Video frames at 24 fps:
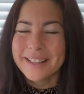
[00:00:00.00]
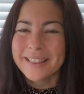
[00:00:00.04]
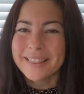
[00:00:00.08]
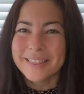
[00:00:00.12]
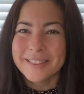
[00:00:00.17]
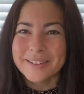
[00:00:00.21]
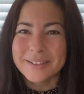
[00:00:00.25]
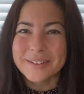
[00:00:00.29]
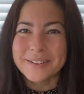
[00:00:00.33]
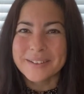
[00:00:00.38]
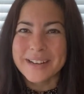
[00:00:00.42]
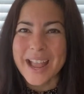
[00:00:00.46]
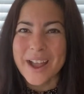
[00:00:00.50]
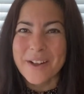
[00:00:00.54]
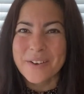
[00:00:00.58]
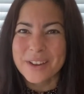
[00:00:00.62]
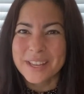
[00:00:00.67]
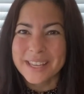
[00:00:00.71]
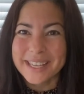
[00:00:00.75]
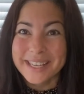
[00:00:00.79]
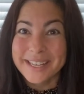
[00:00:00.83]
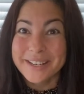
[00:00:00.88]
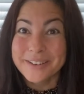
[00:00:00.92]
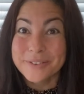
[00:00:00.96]
learn how
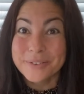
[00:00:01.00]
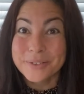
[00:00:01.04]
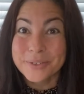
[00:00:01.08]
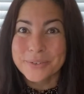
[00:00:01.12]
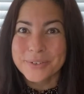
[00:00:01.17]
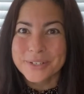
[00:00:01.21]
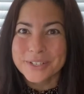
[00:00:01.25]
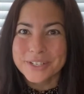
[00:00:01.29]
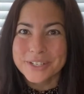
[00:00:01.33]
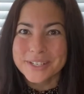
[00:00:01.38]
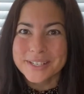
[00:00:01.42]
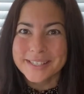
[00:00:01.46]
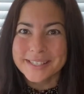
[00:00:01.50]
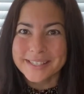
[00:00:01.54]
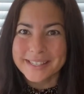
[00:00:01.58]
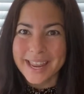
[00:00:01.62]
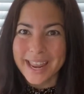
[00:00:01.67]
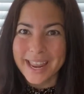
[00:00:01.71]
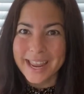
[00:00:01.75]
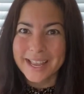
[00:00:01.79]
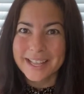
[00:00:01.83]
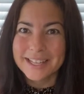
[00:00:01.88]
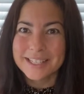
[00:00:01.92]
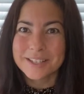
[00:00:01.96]
to eat nutritious
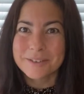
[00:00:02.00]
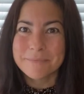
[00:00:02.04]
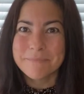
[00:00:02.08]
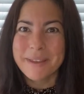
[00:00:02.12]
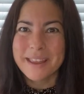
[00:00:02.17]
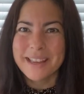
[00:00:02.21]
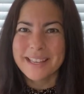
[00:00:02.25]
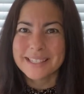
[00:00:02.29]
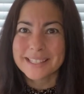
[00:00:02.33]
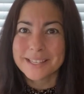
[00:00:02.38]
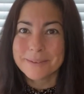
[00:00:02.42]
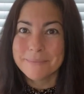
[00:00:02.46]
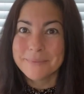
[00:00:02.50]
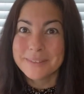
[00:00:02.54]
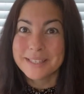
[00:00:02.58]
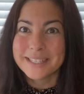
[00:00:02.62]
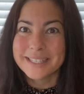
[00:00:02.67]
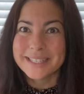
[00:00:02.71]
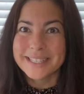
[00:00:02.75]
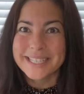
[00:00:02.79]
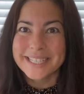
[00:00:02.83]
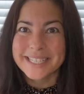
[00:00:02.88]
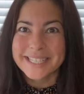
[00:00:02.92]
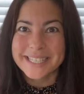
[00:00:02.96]
and make some
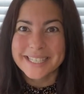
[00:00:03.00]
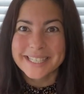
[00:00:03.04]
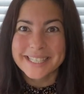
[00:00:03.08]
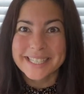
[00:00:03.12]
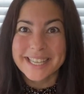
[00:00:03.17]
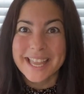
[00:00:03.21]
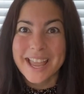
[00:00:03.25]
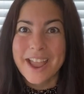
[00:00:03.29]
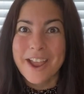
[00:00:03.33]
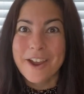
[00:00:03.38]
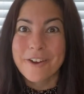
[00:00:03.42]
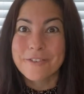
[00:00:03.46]
delicious